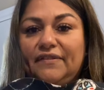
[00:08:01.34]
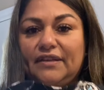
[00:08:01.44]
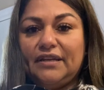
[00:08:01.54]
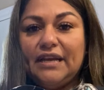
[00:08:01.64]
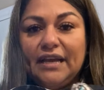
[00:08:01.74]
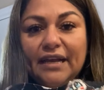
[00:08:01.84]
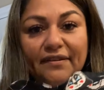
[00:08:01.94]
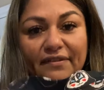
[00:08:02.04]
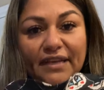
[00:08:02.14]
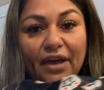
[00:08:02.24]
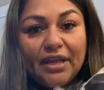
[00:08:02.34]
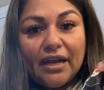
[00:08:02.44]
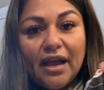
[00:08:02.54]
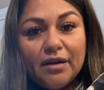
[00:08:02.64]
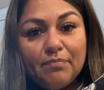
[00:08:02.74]
see it. See how
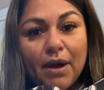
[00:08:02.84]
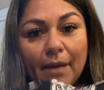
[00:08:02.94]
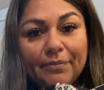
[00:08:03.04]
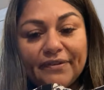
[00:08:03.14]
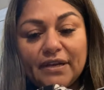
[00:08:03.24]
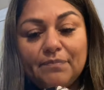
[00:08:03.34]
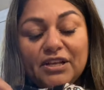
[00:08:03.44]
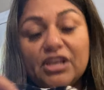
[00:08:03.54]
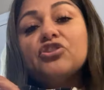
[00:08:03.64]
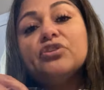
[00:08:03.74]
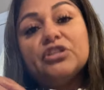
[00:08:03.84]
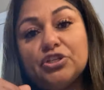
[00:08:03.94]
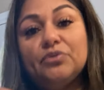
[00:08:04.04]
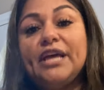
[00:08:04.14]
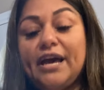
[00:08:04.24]
that kind of pops up? It shouldn't
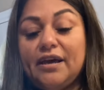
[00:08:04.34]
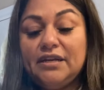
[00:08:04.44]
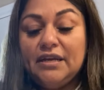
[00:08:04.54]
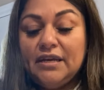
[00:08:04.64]
do that.